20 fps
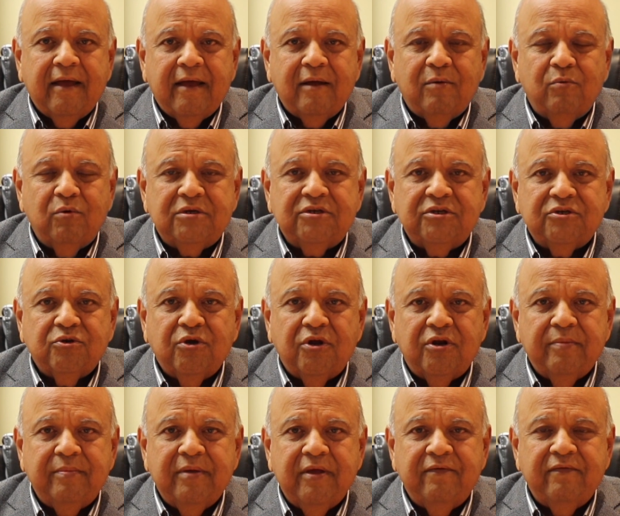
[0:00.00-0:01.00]
which is going
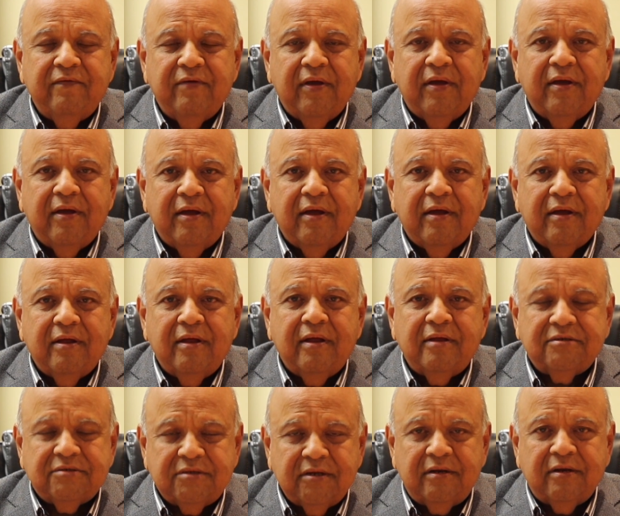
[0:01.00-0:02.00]
to be
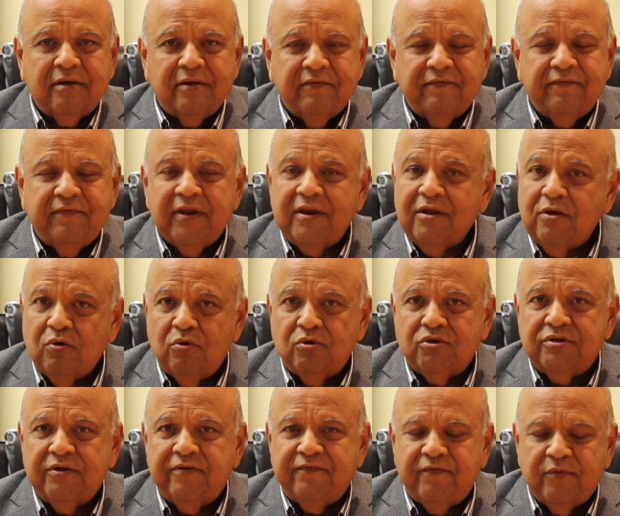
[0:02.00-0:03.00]
still very
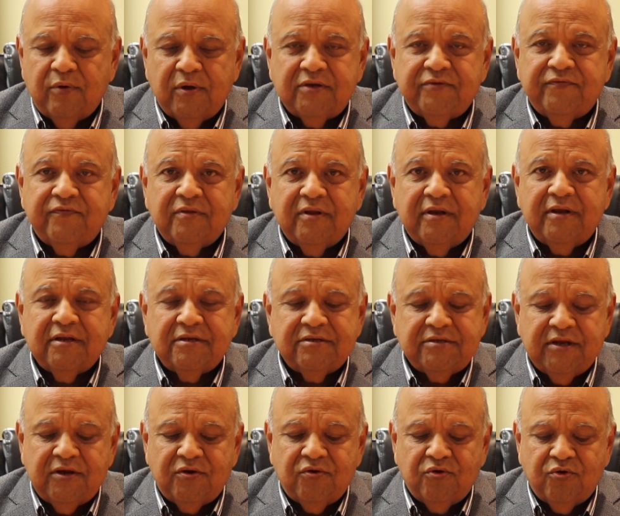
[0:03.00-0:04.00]
crucial for us for the next
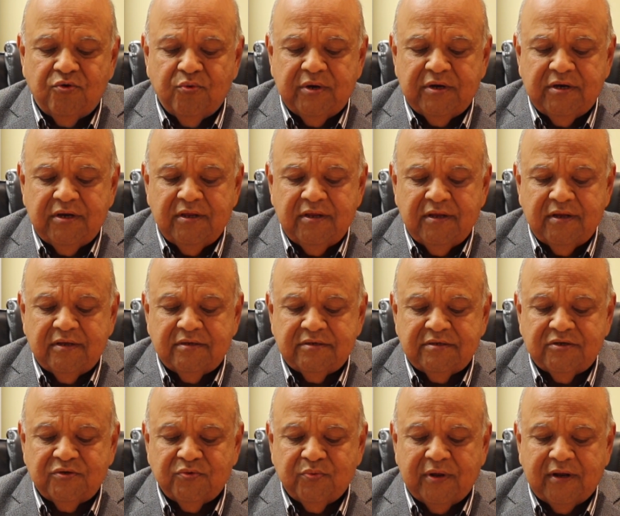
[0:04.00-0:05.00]
10 to 20 years
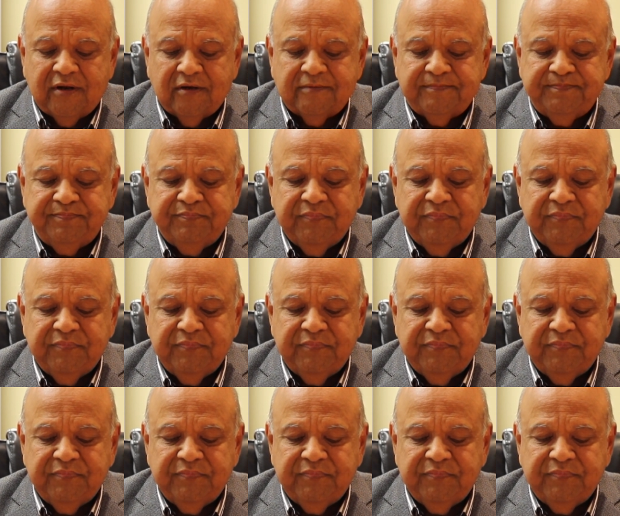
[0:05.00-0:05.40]
as well.